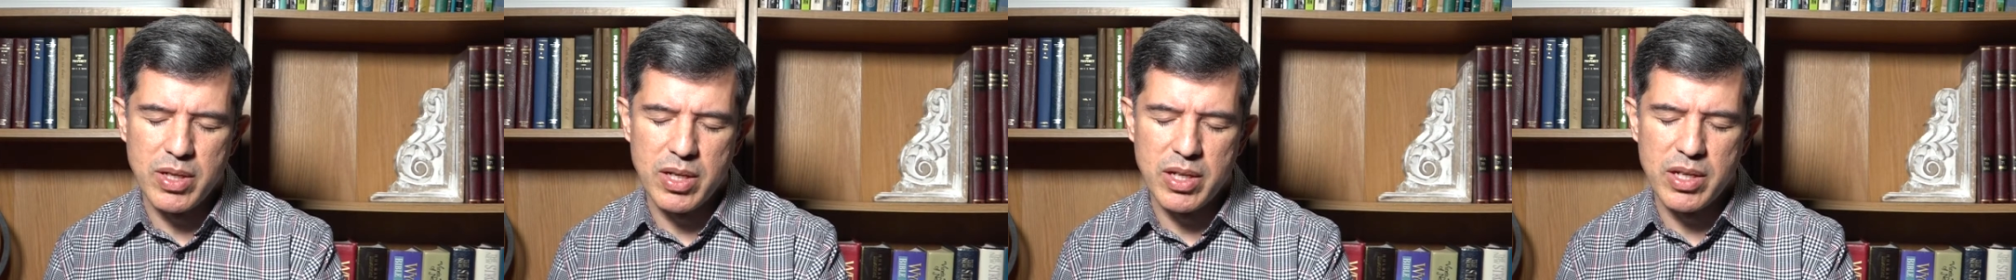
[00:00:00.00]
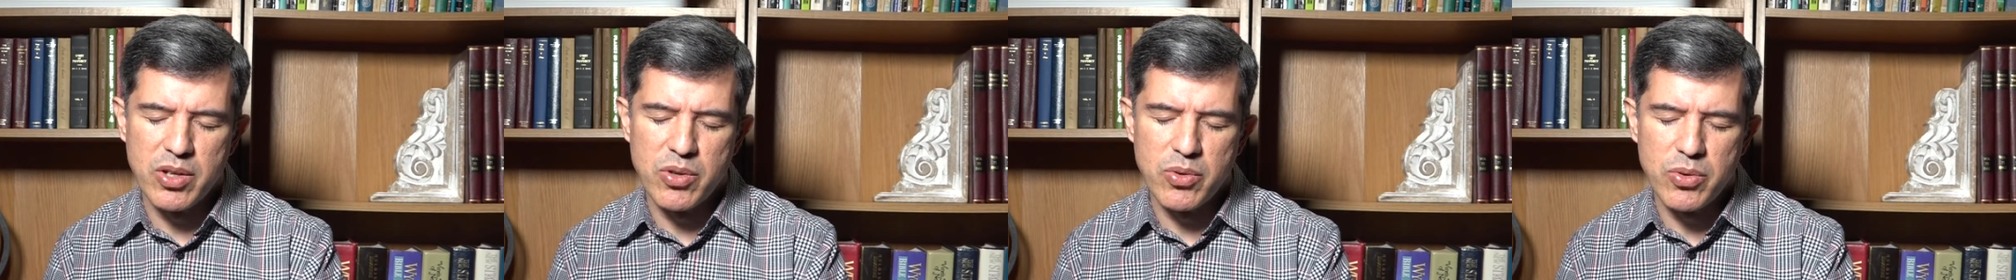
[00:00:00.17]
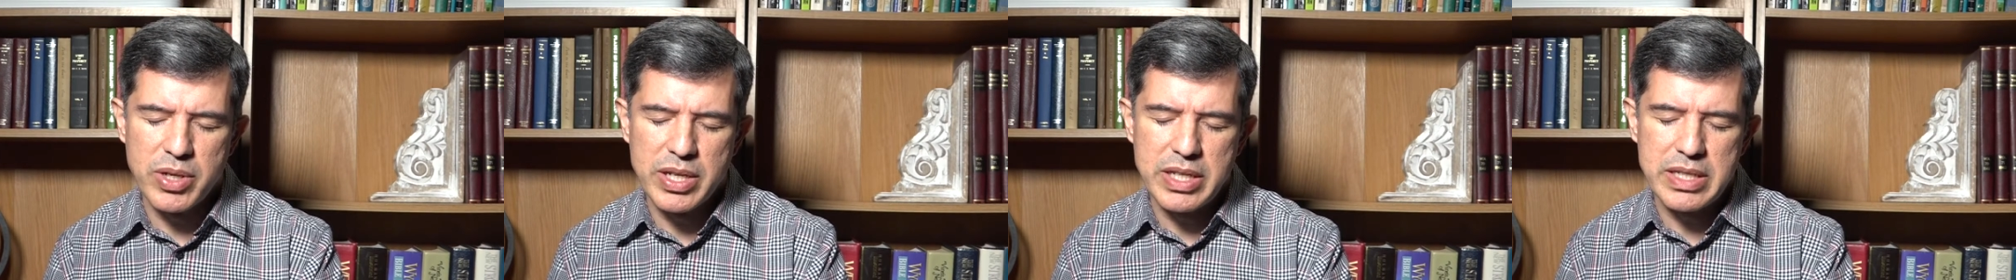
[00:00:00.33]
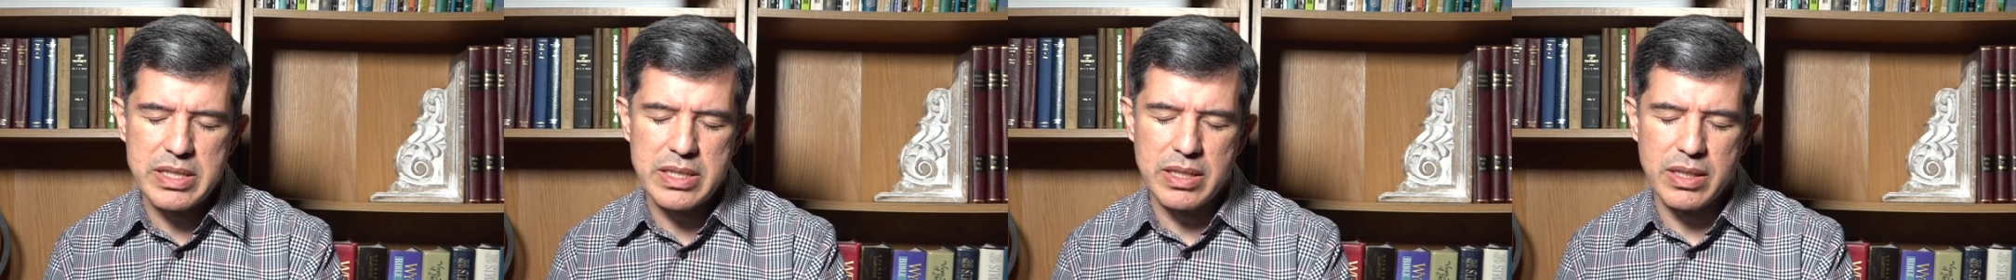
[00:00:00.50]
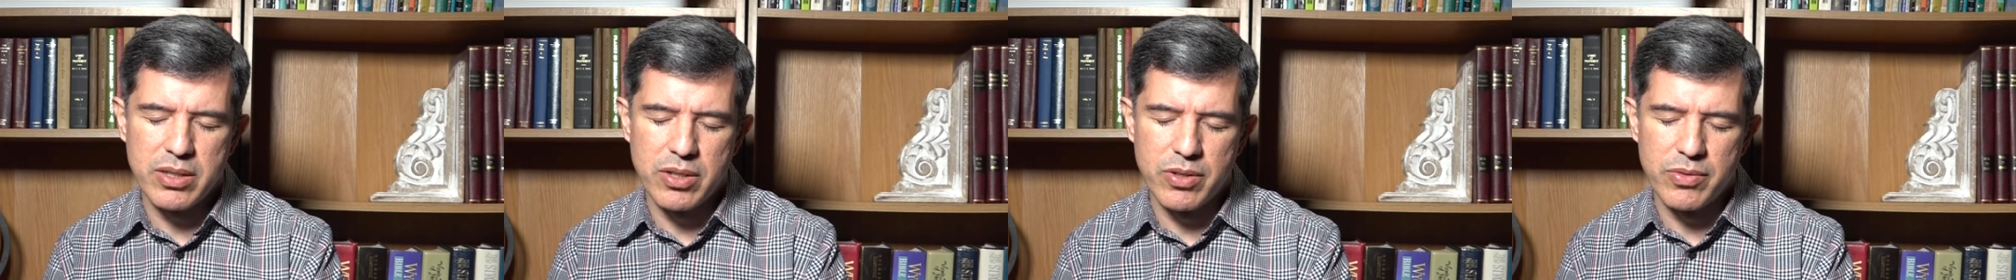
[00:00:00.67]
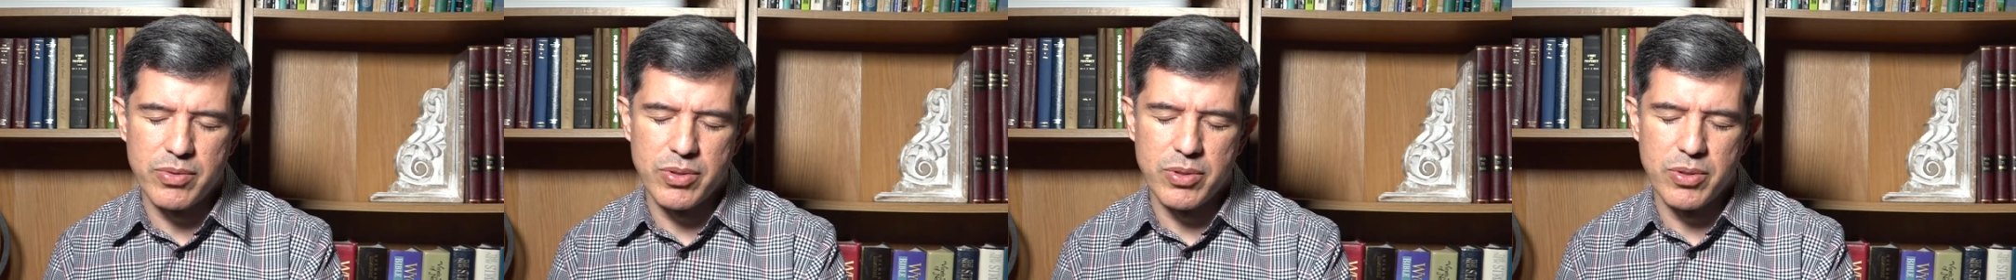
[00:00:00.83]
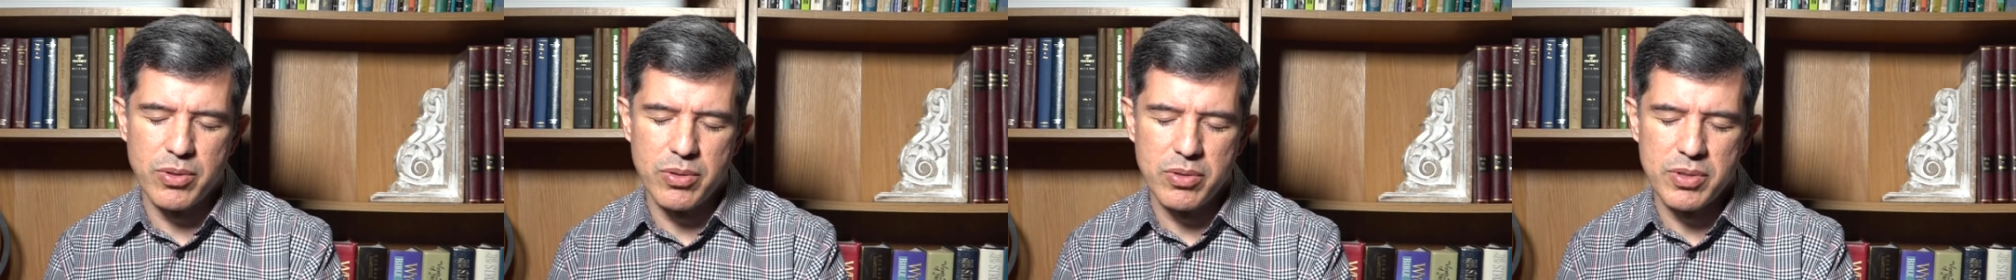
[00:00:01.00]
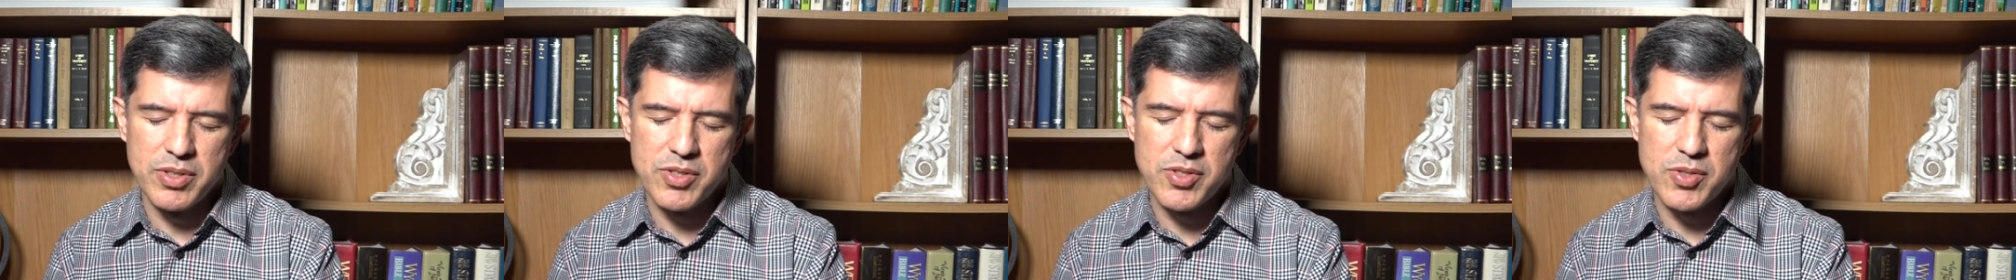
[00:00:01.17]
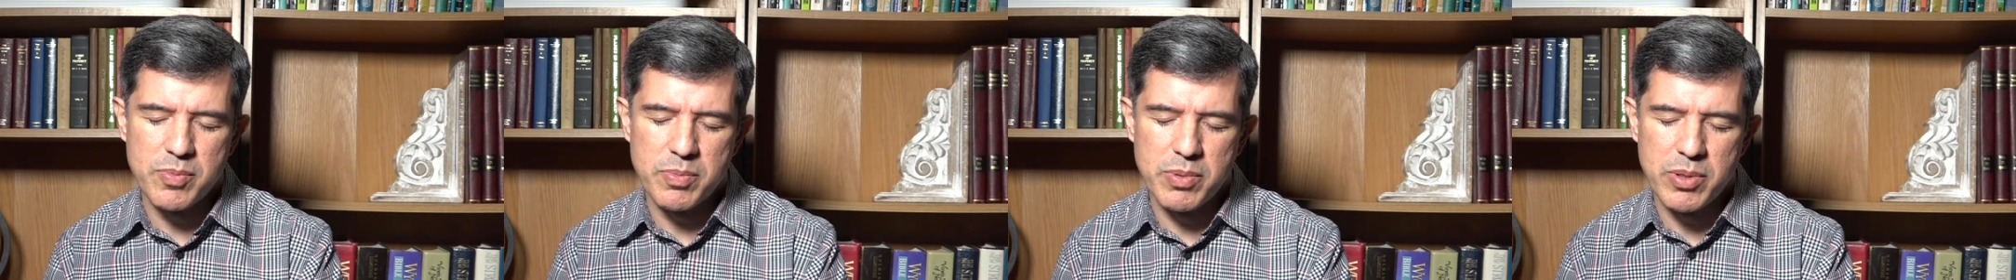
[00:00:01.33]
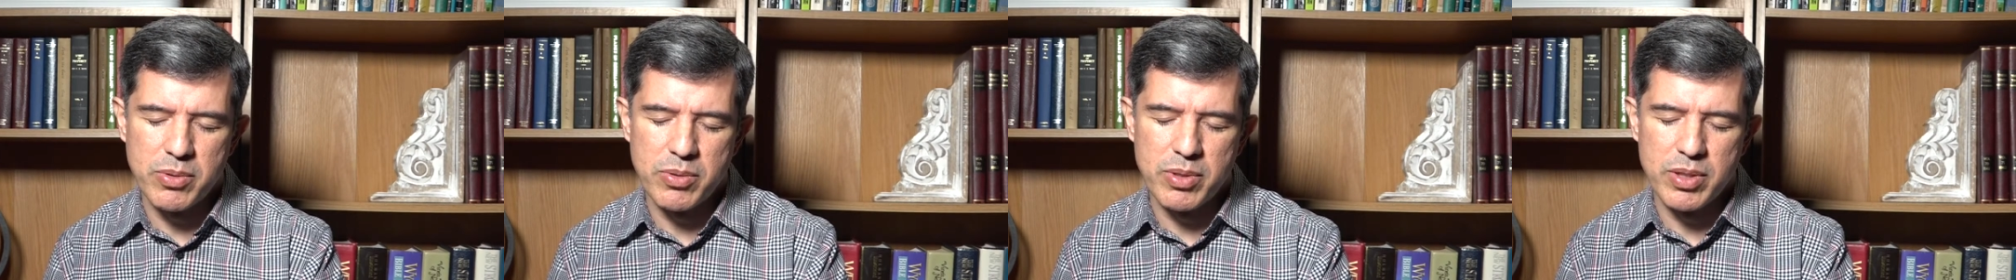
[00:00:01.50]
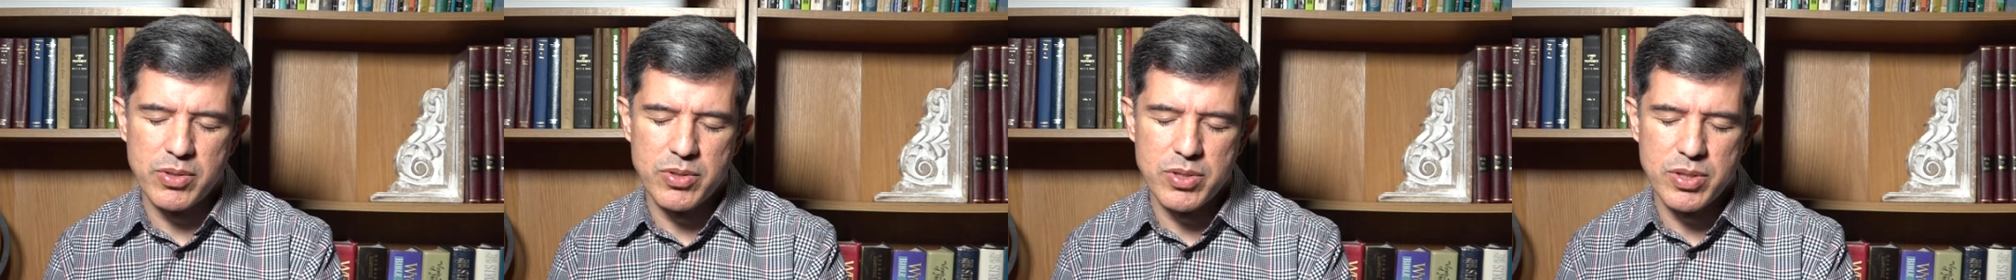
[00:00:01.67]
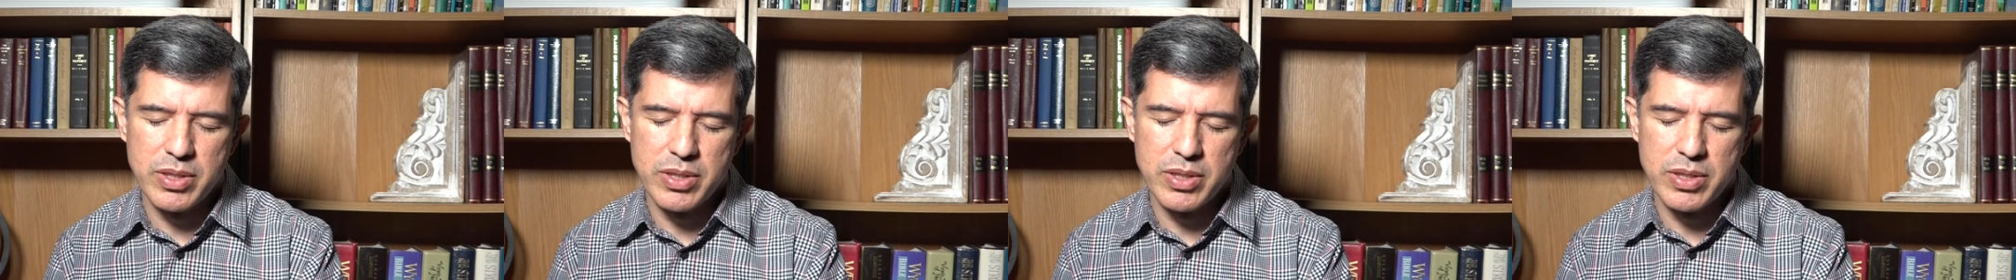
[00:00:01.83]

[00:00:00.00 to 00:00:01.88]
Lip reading: anointing of your Holy Spirit